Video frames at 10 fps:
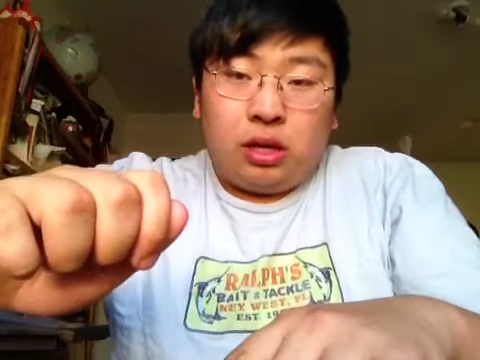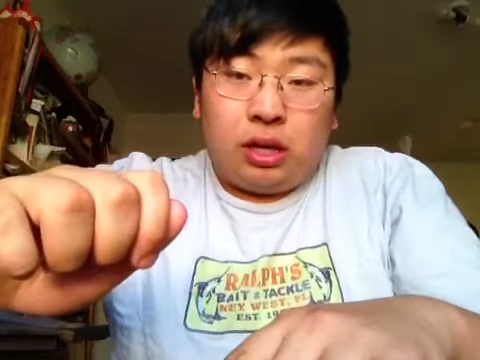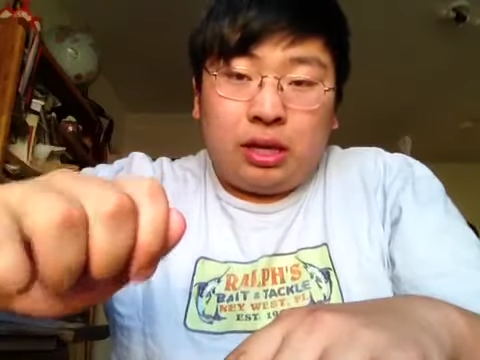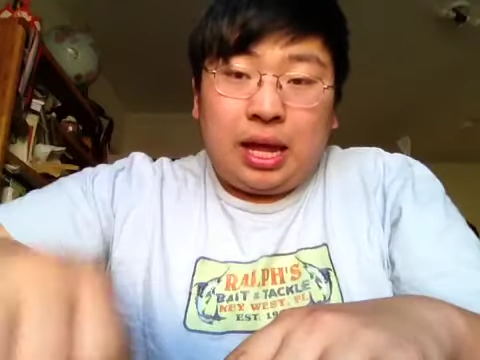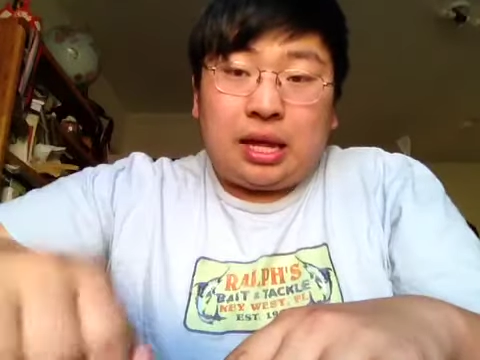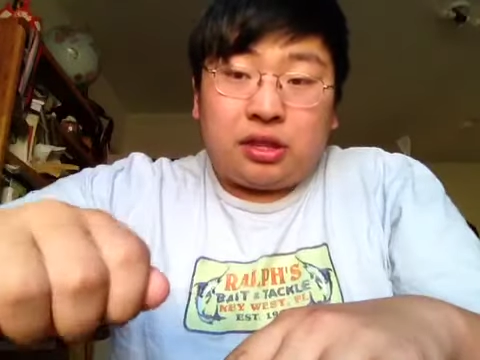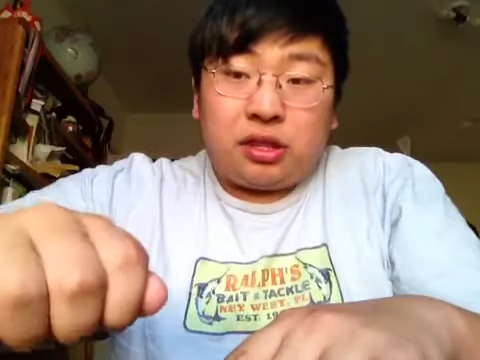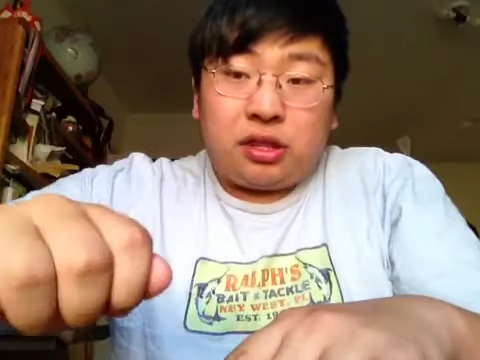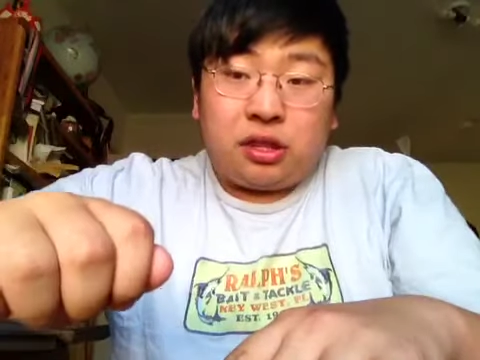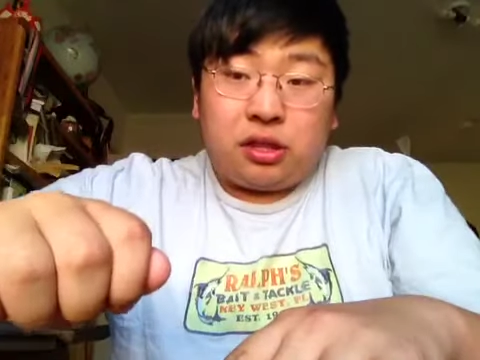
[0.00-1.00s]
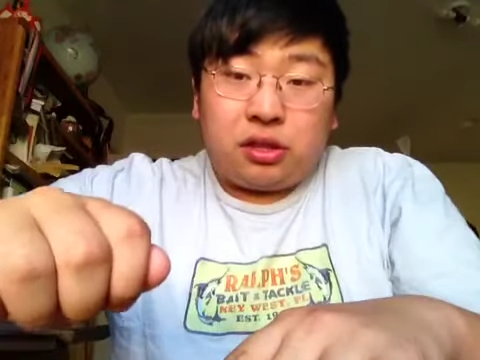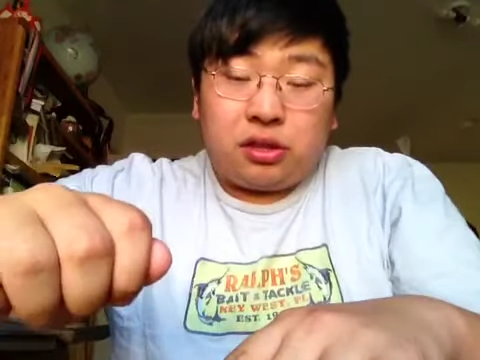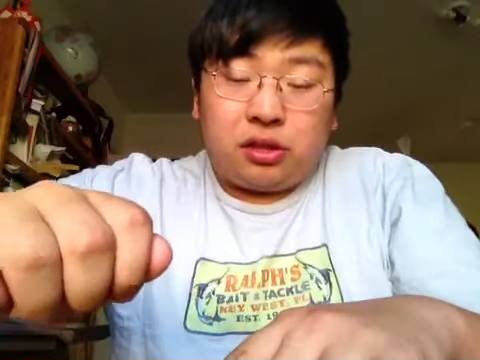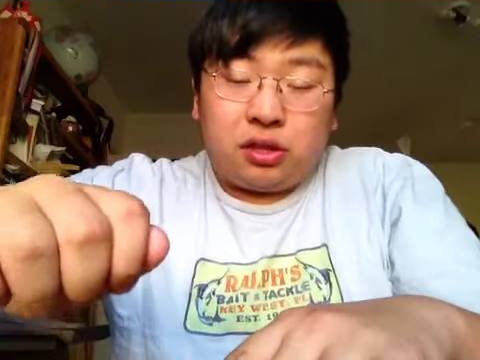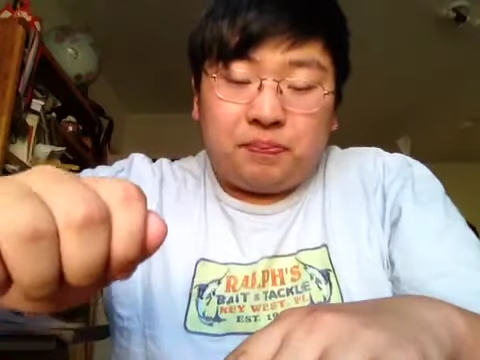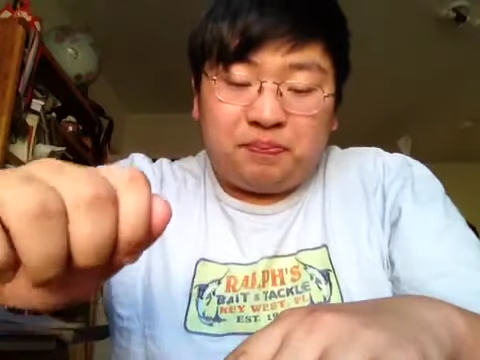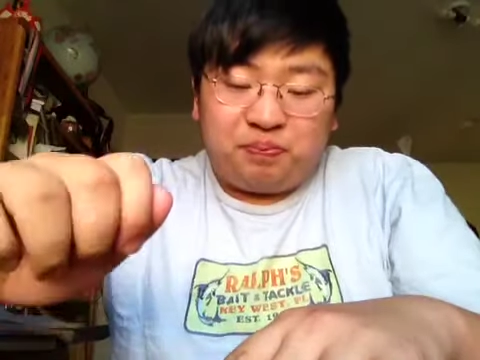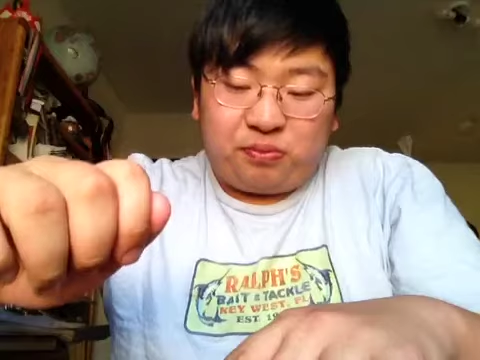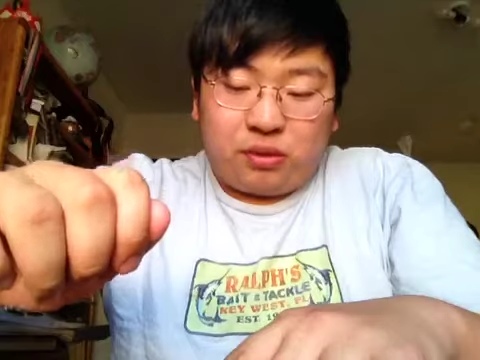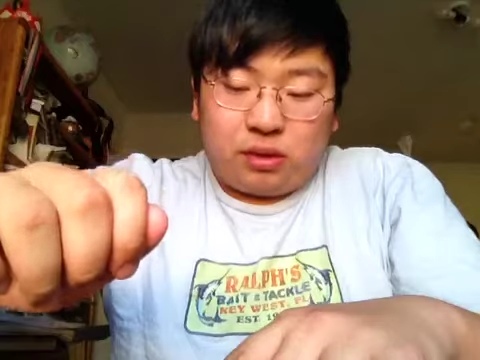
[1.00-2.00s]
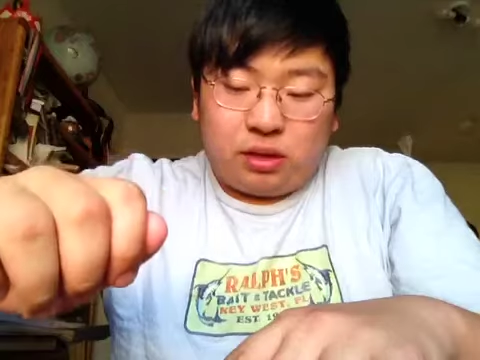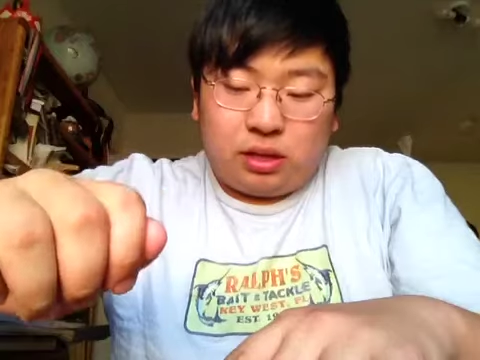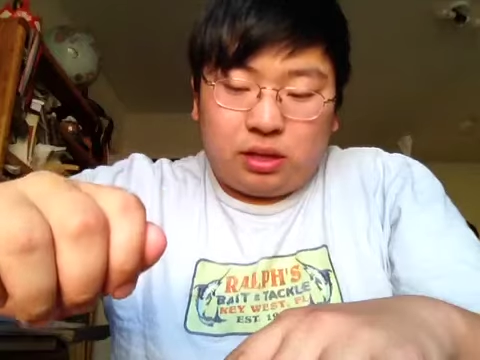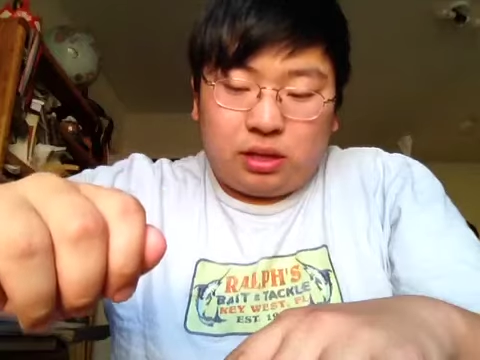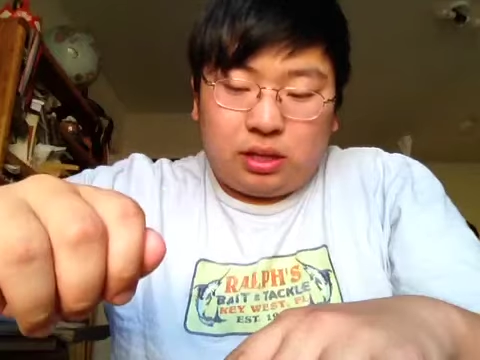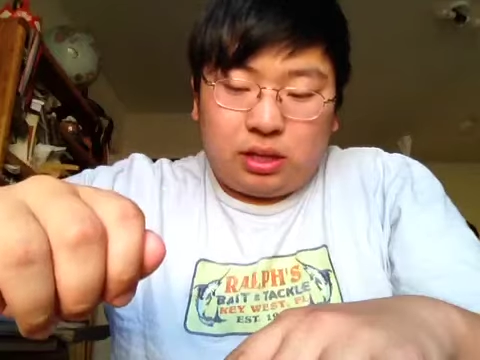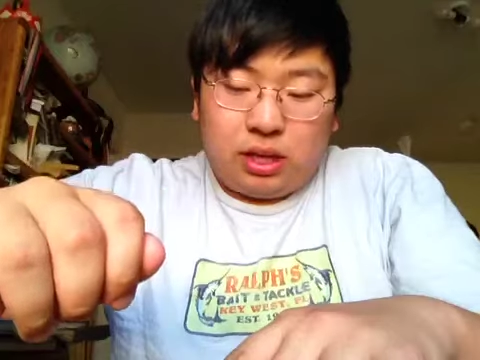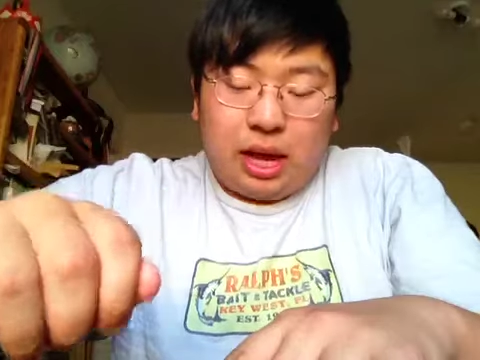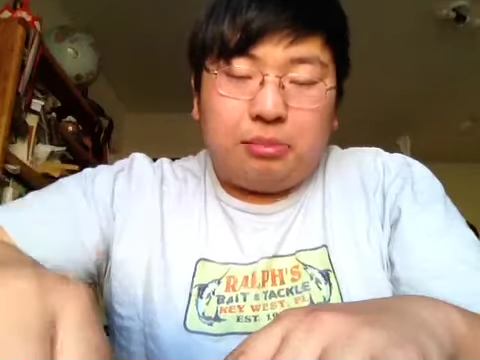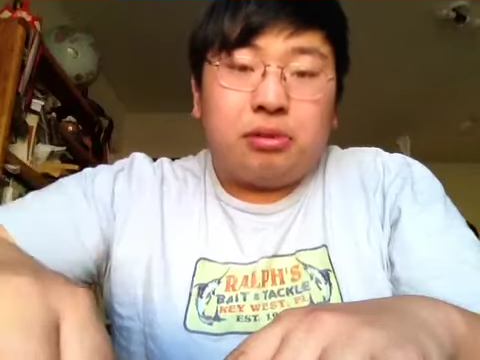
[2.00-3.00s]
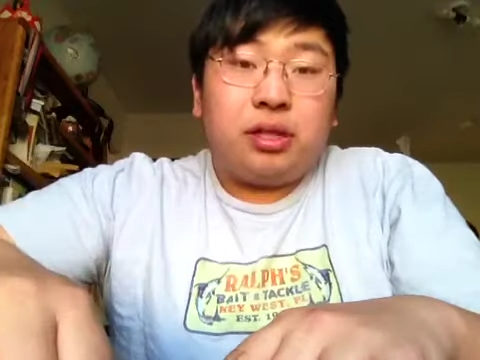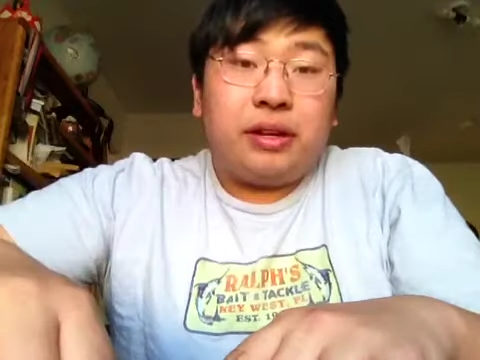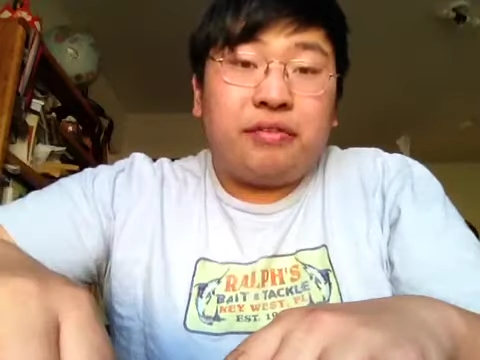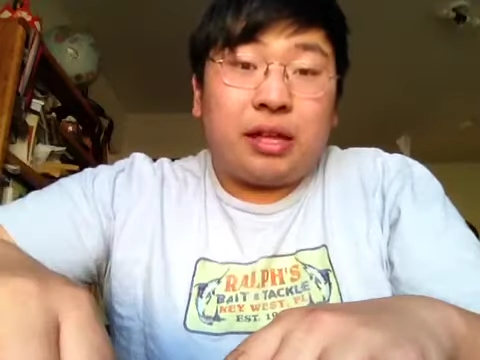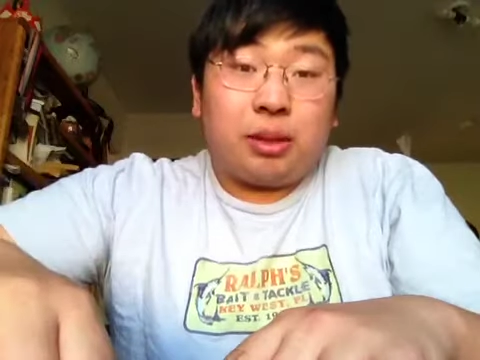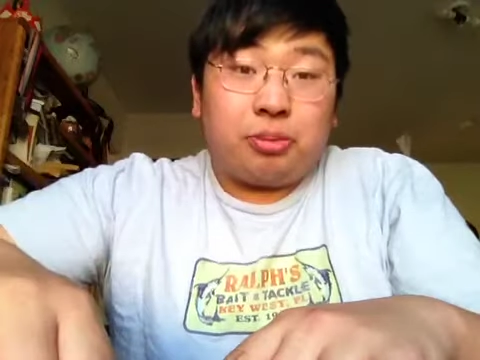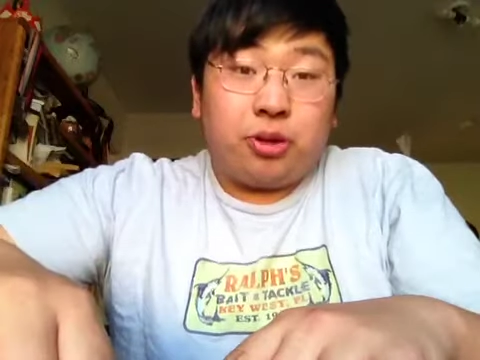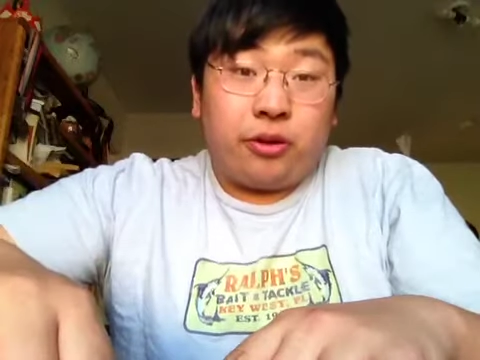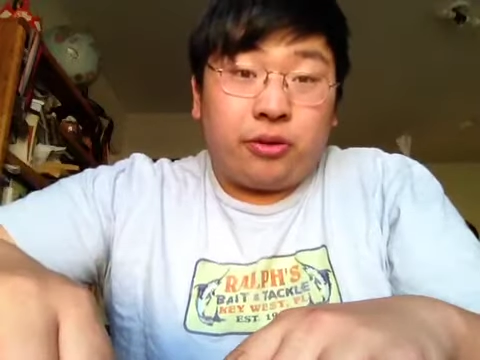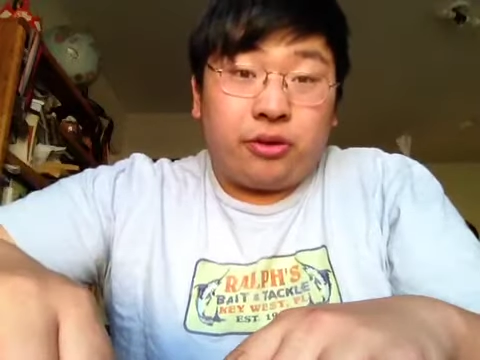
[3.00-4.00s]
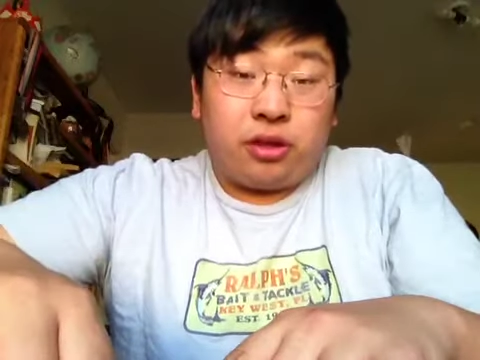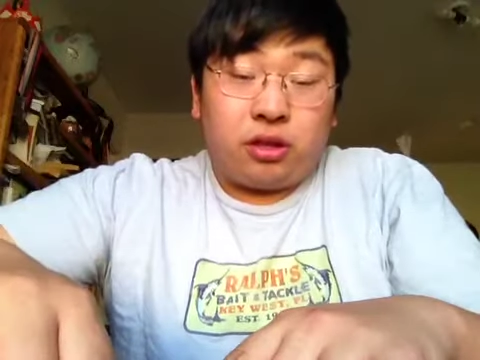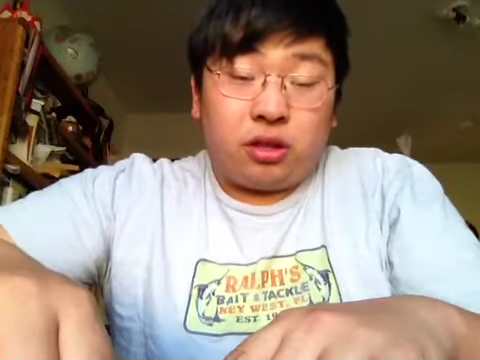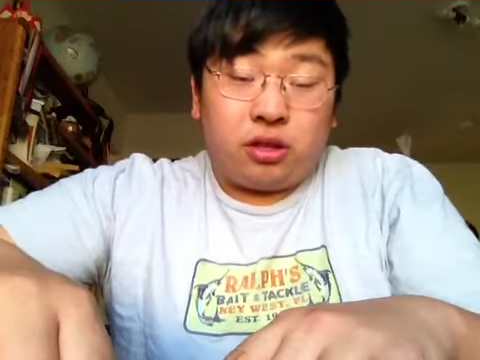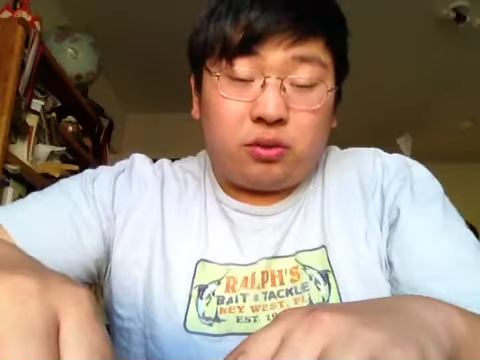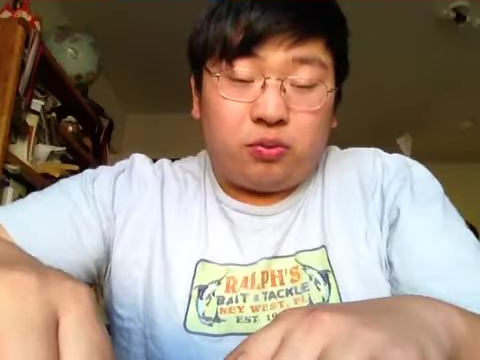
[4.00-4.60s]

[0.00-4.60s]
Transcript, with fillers: and yes, I believe that the Bruins